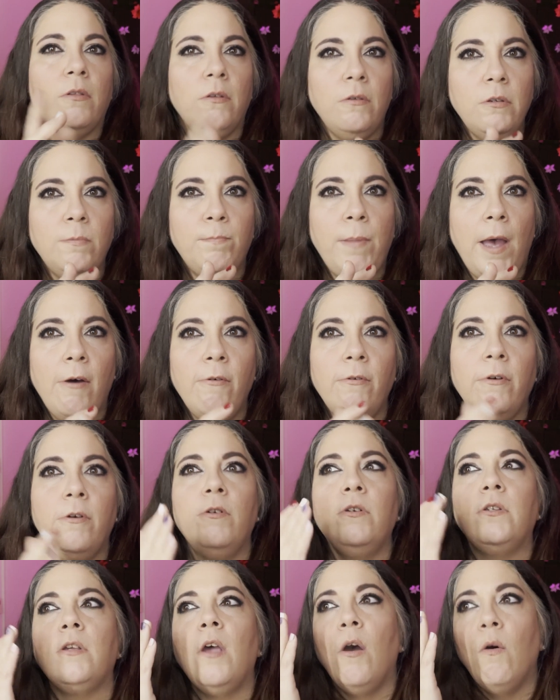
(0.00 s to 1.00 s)
loose
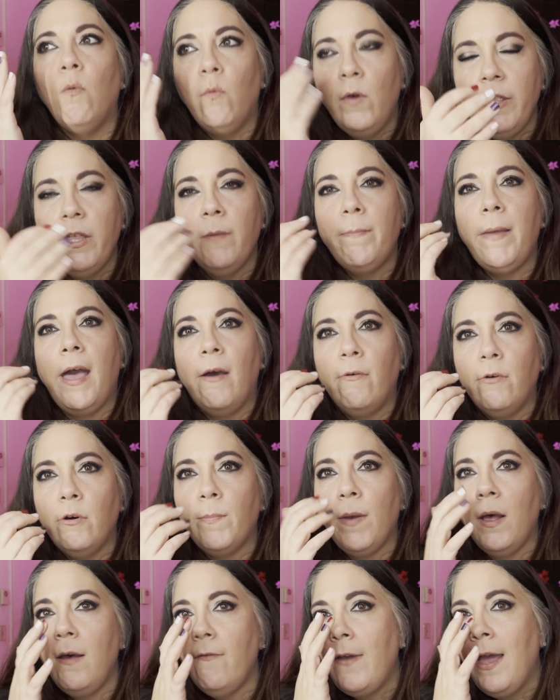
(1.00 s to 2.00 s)
powders with a powder
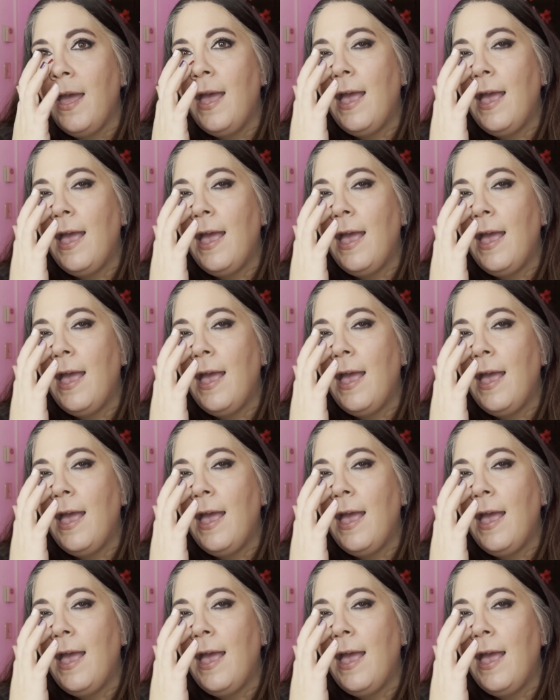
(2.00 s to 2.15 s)
puff,